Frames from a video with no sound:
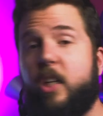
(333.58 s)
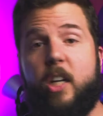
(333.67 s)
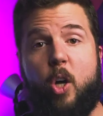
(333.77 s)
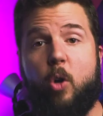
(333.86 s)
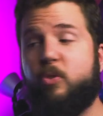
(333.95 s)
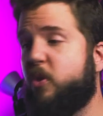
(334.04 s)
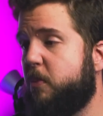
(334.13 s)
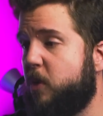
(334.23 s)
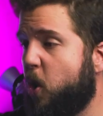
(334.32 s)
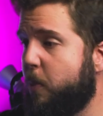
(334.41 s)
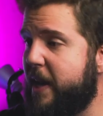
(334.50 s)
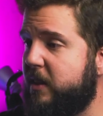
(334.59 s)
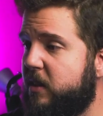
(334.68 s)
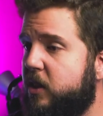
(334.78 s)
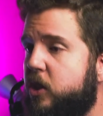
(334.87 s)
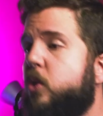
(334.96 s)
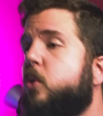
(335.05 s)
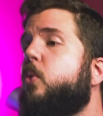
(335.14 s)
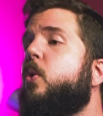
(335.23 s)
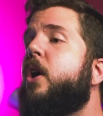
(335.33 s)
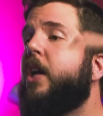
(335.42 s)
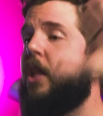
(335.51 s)
It goes from no bass
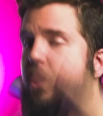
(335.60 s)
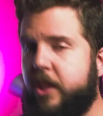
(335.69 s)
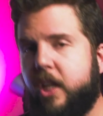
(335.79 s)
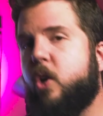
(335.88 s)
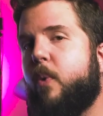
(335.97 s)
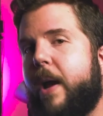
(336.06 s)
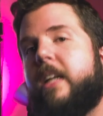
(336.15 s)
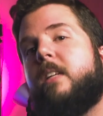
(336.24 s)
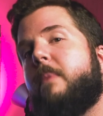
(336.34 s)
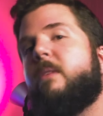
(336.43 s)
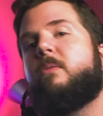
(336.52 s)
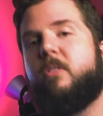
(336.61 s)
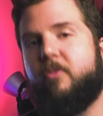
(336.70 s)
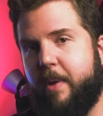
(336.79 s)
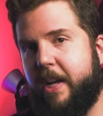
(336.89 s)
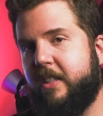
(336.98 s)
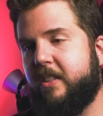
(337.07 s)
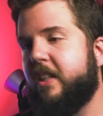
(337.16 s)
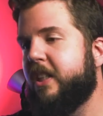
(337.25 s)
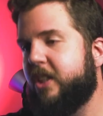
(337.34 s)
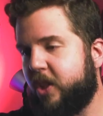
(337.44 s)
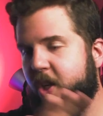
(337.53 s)
to the correct amount of bass
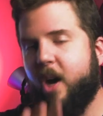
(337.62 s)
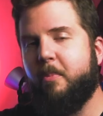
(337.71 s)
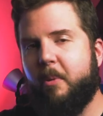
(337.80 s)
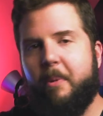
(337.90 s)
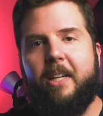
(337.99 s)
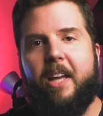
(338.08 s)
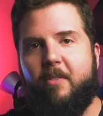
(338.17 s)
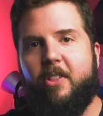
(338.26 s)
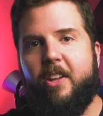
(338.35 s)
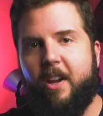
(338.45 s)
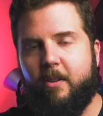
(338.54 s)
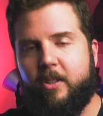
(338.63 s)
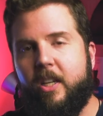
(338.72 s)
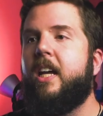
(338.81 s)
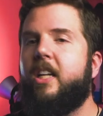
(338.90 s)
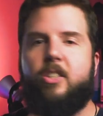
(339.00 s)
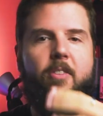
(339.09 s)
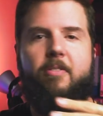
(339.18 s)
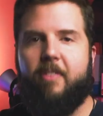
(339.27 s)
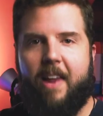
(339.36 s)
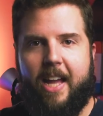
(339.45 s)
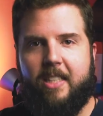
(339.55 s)
to complement everything else. It's not
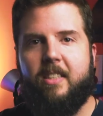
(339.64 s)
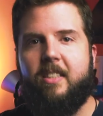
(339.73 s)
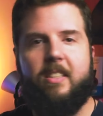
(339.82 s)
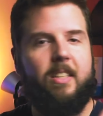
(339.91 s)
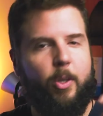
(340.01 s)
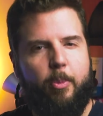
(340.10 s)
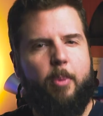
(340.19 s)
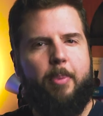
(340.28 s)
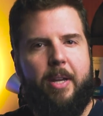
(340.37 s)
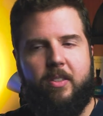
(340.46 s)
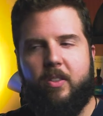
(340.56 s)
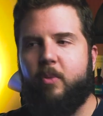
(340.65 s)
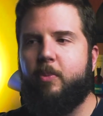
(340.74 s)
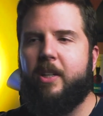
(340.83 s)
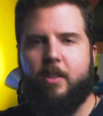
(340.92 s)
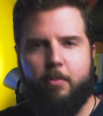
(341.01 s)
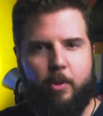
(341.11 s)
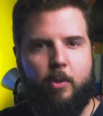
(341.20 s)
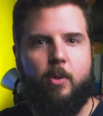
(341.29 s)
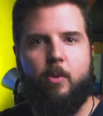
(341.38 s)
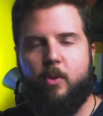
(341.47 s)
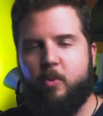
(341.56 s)
flat, it's a little bit bassier, but it's a
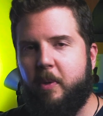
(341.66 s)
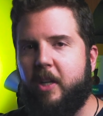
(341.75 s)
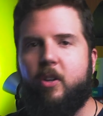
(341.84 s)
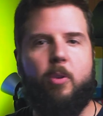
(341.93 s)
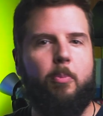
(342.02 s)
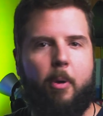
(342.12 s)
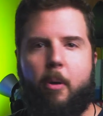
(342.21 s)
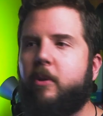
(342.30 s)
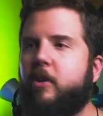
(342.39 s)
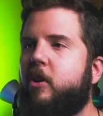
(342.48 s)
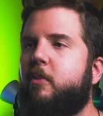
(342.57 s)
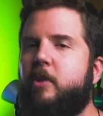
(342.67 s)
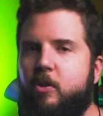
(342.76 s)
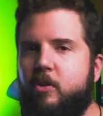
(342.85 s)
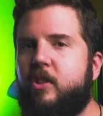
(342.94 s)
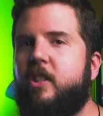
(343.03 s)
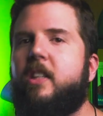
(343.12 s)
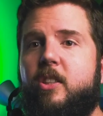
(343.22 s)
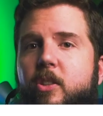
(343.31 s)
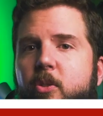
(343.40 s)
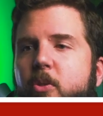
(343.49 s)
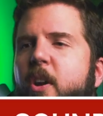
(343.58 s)
Bluetooth speaker. You're probably going to be using it
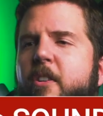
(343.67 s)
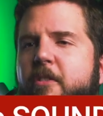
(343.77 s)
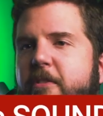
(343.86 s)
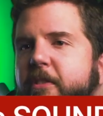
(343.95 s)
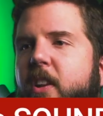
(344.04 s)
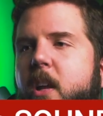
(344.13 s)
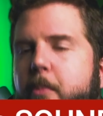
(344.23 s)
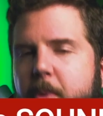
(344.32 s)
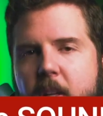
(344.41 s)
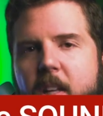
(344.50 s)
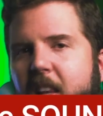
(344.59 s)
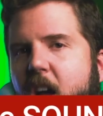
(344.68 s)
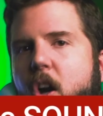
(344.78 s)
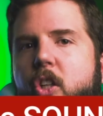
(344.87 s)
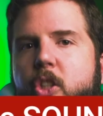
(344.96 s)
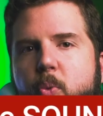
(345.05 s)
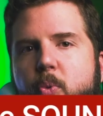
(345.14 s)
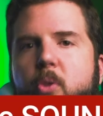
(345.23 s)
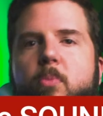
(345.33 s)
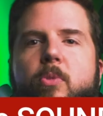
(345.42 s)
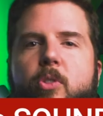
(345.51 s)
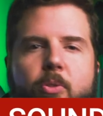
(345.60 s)
to fill up a larger
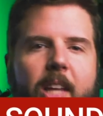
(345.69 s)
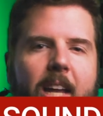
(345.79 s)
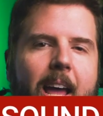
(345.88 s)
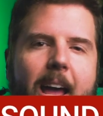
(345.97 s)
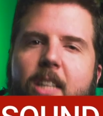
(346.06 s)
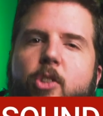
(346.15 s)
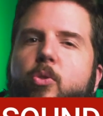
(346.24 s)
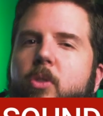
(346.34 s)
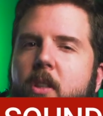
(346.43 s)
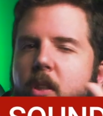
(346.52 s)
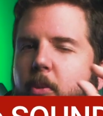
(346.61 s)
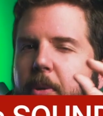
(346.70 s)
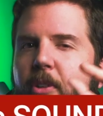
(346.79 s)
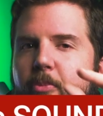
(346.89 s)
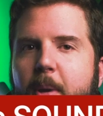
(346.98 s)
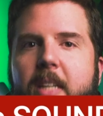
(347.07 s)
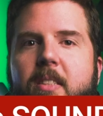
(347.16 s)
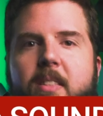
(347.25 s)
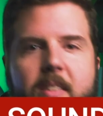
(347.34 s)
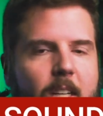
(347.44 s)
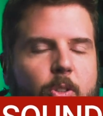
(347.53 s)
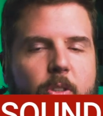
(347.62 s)
room, so that extra little bit of bass is
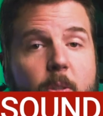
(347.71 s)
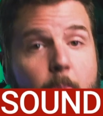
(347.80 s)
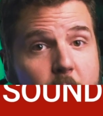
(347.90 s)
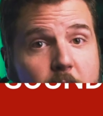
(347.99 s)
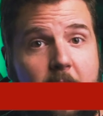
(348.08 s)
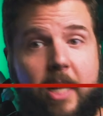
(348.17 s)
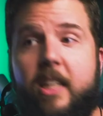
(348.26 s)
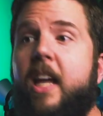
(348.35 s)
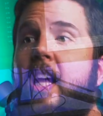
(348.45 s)
actually appreciated.